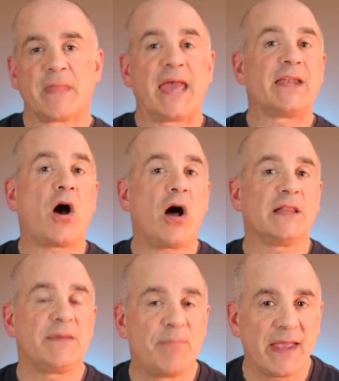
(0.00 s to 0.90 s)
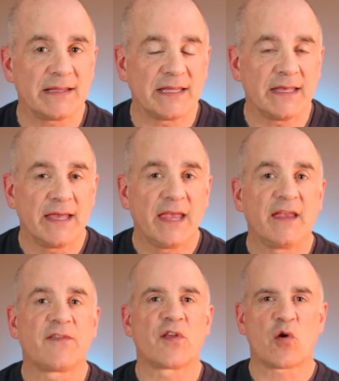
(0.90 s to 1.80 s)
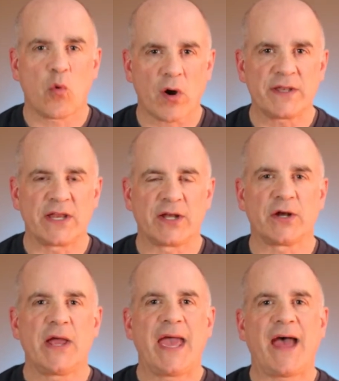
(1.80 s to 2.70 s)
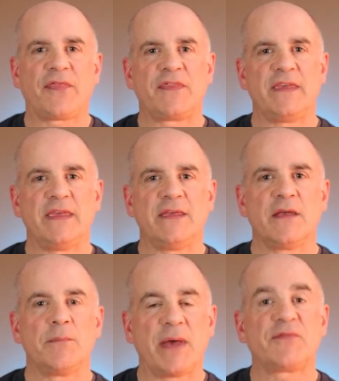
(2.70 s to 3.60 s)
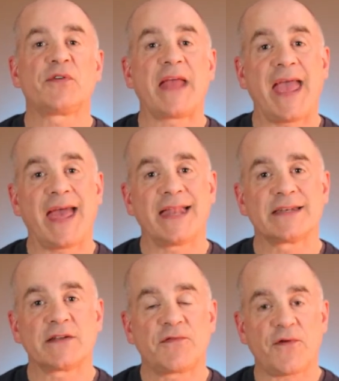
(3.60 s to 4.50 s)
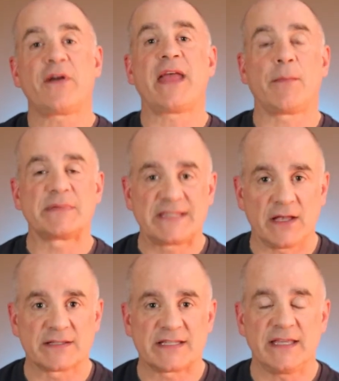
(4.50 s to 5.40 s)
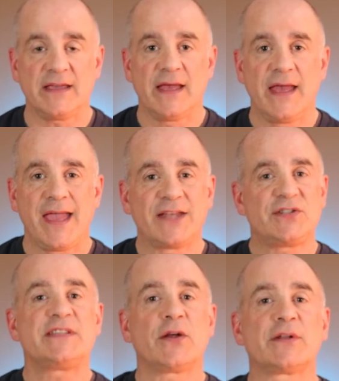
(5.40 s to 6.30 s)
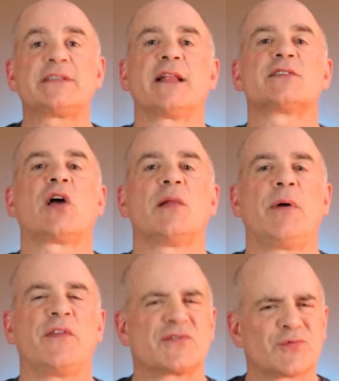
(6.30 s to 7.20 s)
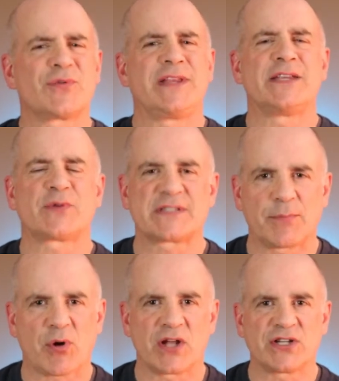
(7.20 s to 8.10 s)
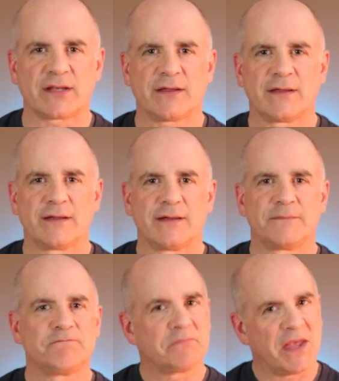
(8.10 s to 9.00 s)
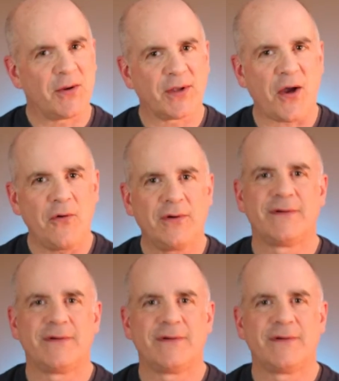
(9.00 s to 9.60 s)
And Holly Bailey is the coordinator at the Bedford and Farnham CLC, and she's here to tell us all about this really interesting project. Here we go.